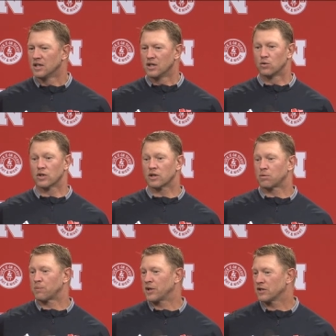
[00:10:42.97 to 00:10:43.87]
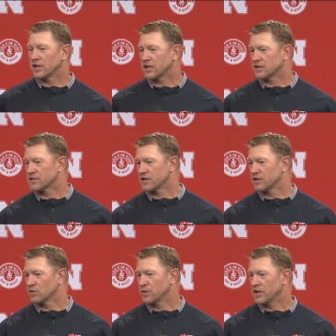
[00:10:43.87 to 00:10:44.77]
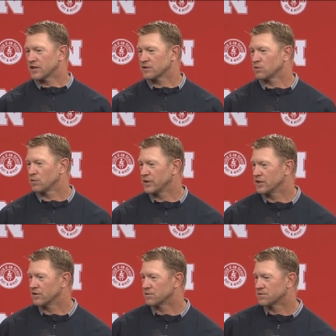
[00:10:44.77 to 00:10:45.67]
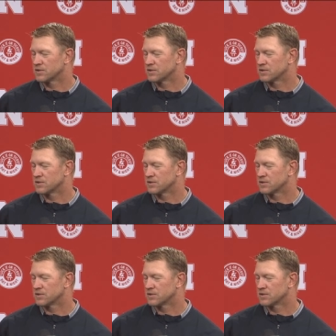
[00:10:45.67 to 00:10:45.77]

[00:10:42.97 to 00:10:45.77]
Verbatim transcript: We're going to prepare like it's any other week. That's what we do.